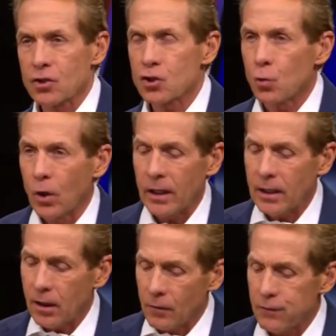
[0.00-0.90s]
from here
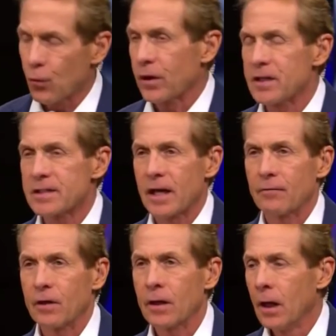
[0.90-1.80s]
on, they're going to beat
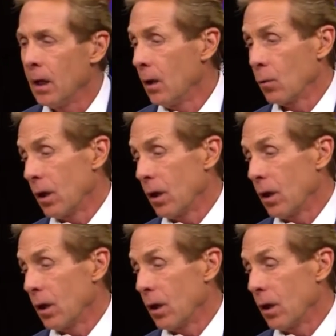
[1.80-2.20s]
Boston.